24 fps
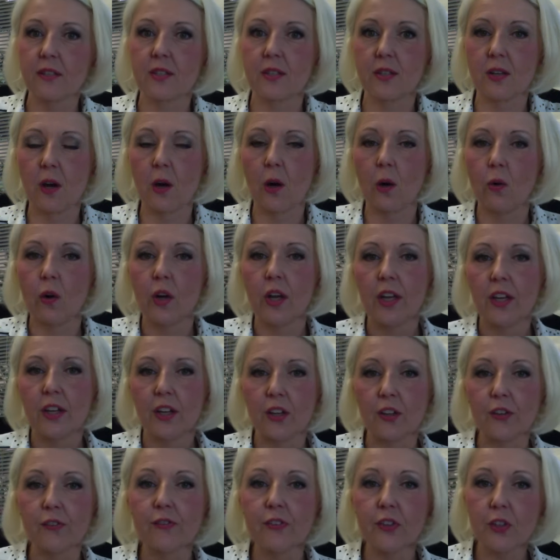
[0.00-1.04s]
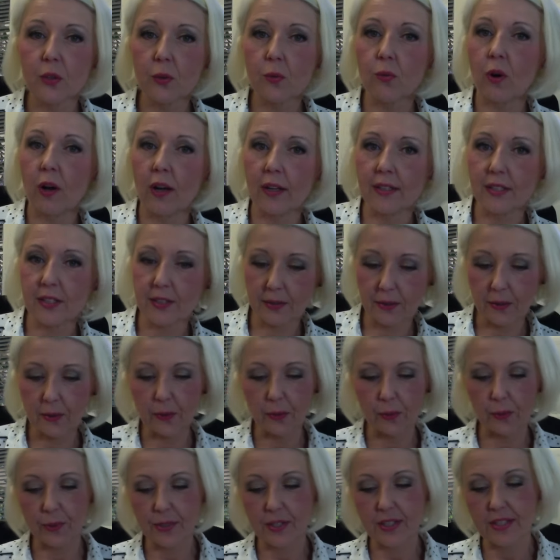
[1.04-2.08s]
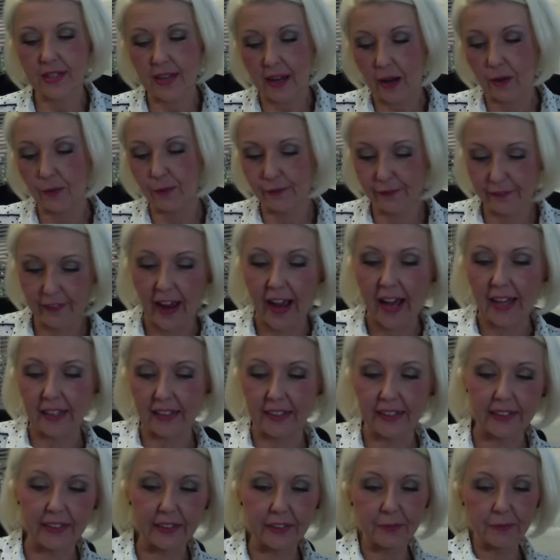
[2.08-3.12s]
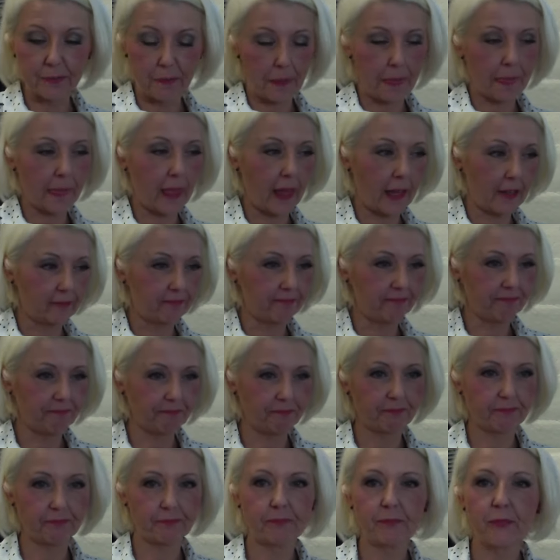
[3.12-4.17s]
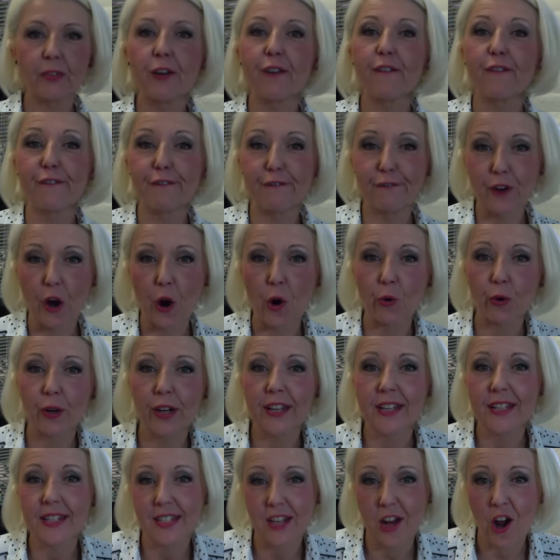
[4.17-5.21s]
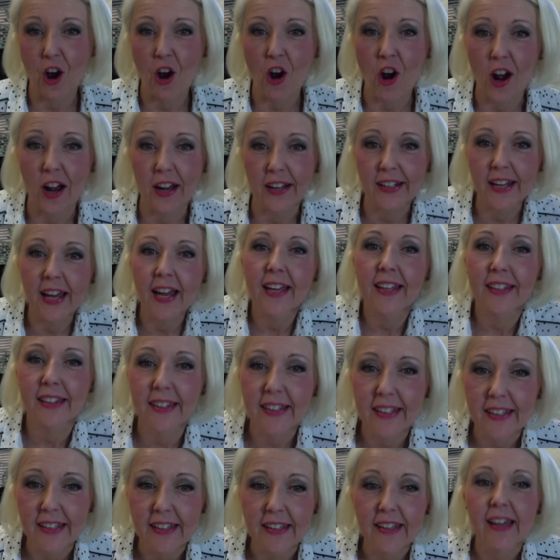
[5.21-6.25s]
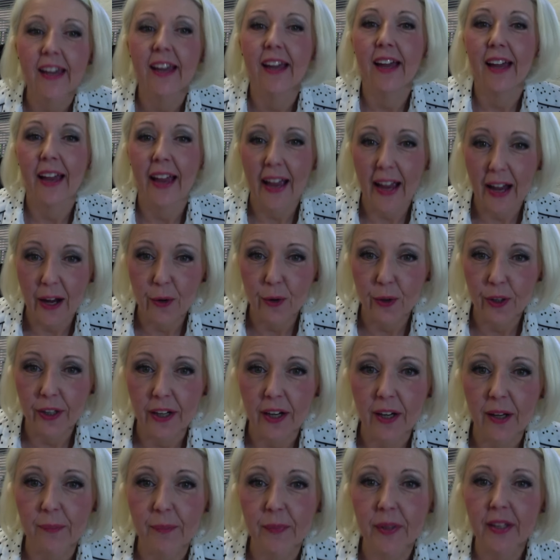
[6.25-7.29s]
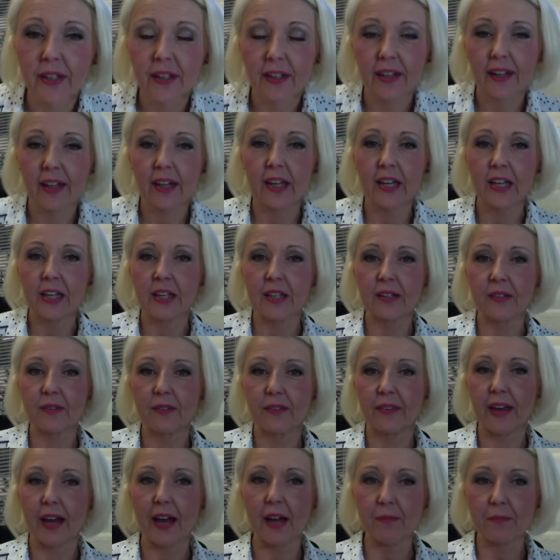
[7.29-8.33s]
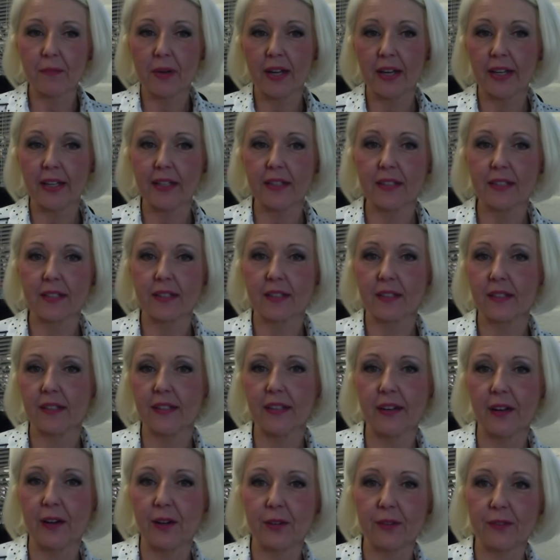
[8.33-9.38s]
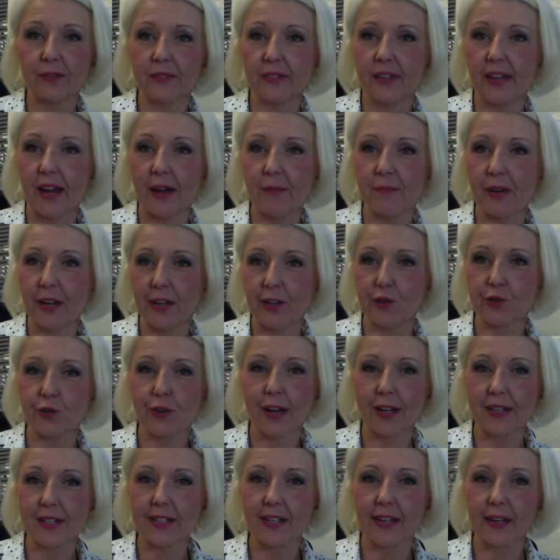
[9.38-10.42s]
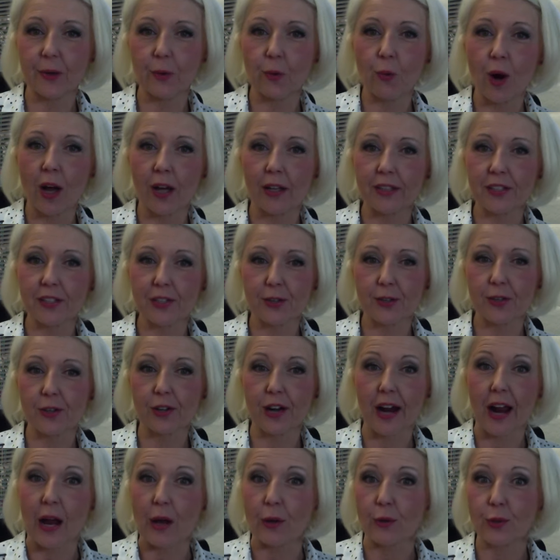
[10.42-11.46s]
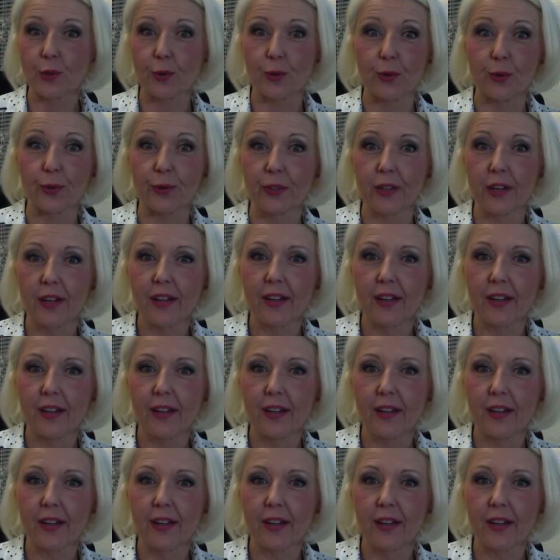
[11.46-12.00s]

So if you want to sound valid, focus on the outcome. And that might, that might translate well to your household.